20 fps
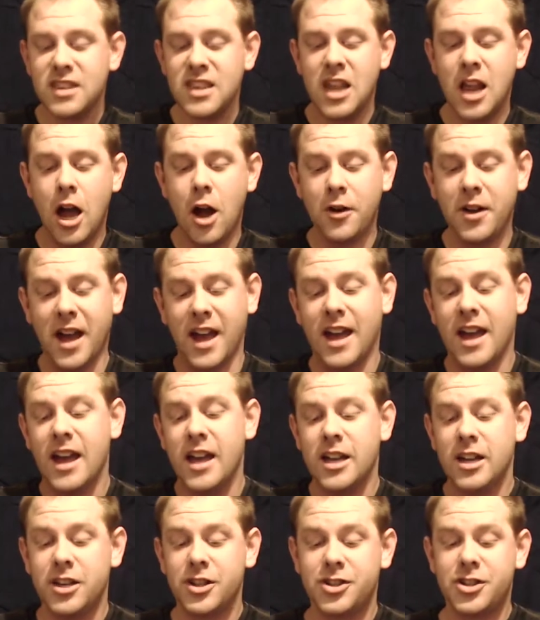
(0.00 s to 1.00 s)
Okay,
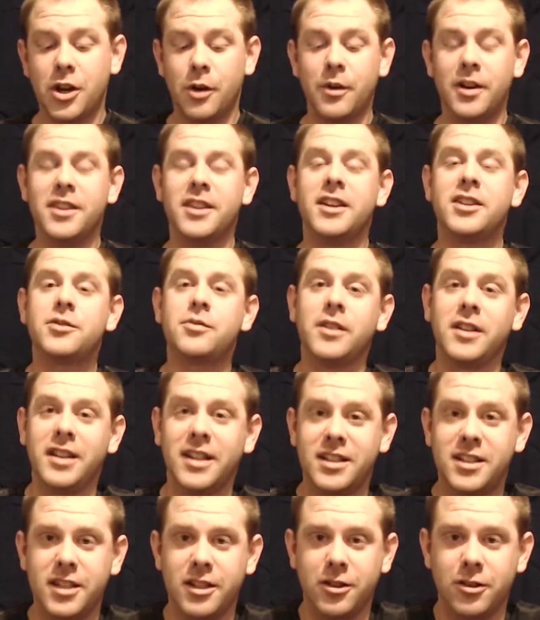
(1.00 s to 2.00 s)
so when this one
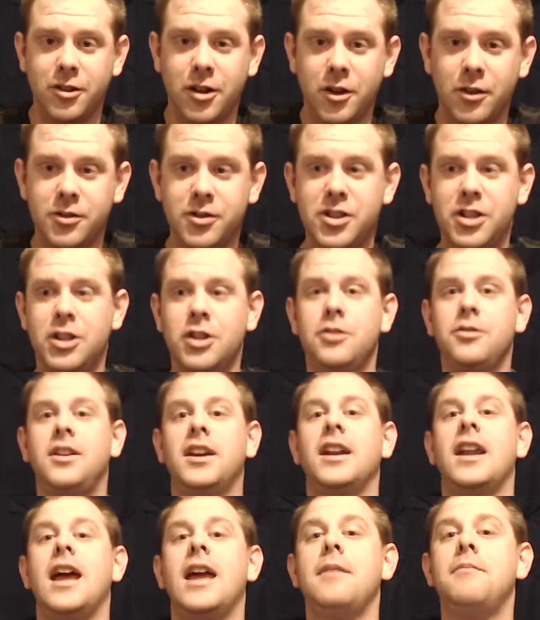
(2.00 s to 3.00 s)
gets in your nose, you
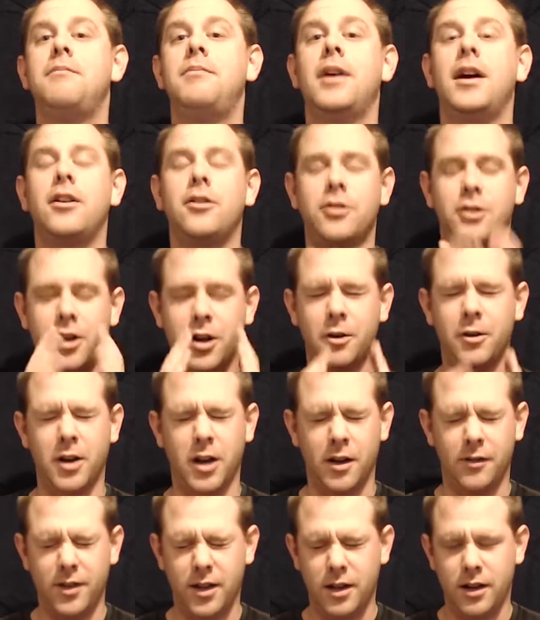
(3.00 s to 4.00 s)
get a better coat
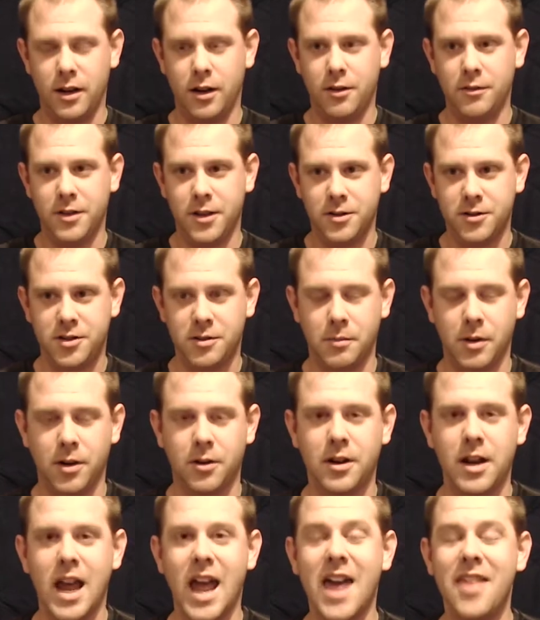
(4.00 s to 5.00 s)
of it. Oh, there's the
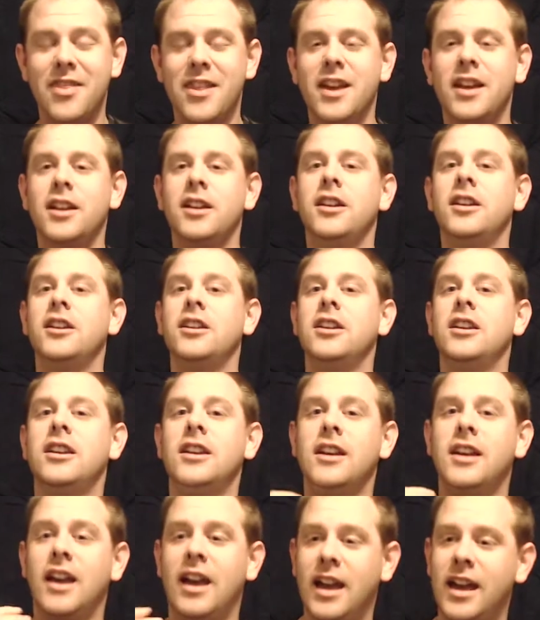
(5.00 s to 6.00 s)
burn. And then
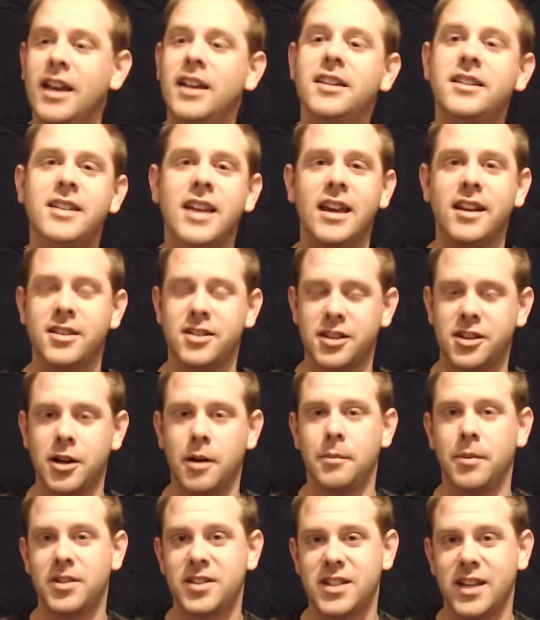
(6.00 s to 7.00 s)
it takes a
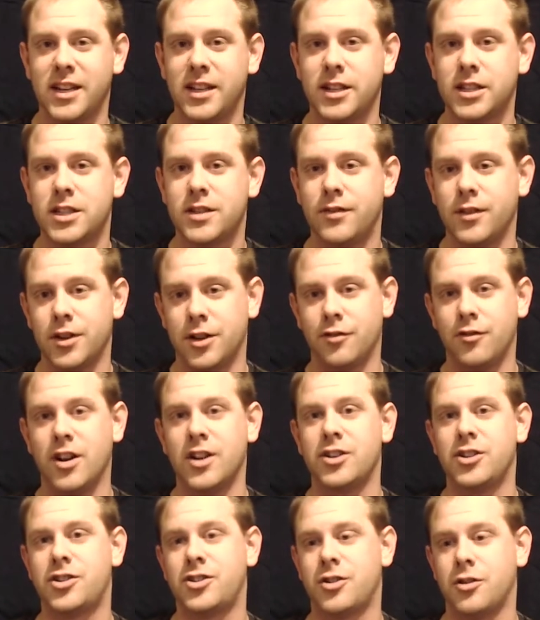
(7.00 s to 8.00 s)
couple seconds for it to
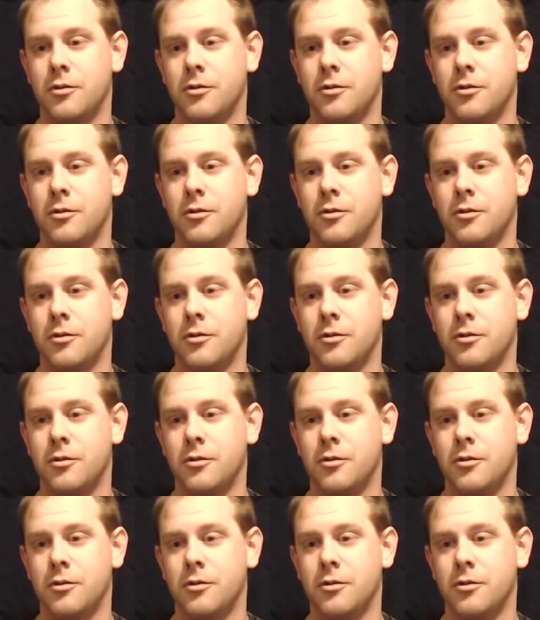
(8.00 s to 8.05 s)
register,